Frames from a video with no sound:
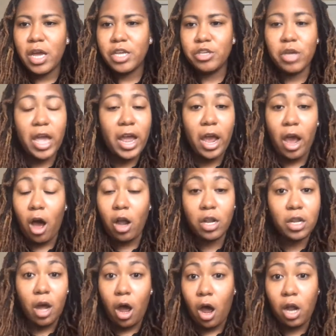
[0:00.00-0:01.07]
And
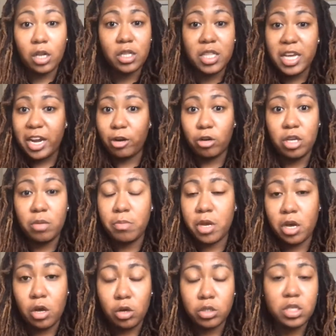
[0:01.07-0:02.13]
all of their
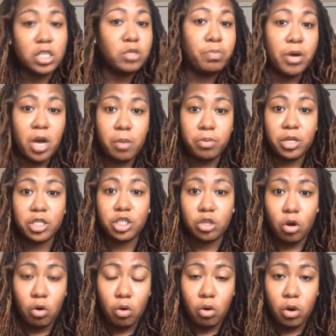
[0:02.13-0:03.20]
emails is published
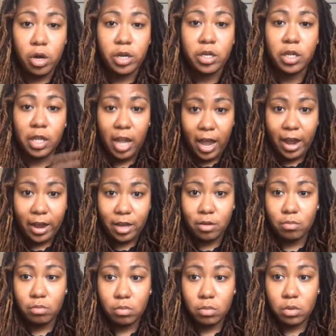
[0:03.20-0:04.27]
online.
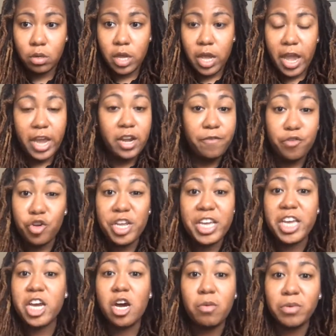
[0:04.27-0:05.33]
And if you need
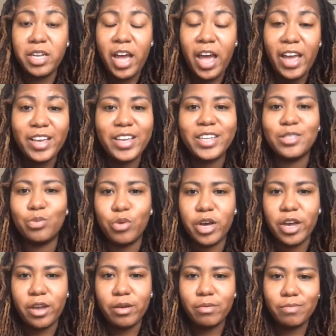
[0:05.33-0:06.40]
help with that, guess
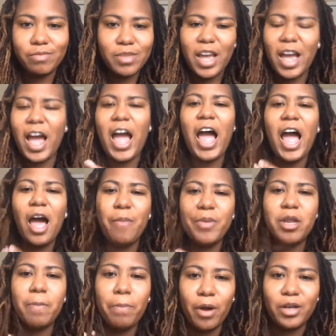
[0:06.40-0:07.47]
what? I'll be the
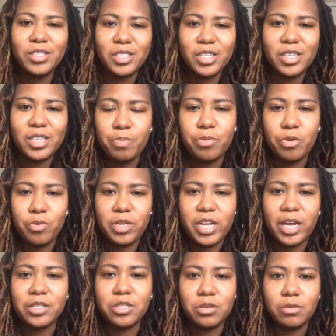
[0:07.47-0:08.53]
person to help you with
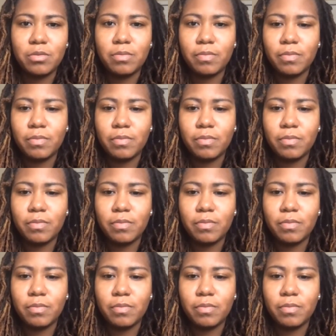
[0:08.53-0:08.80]
that too.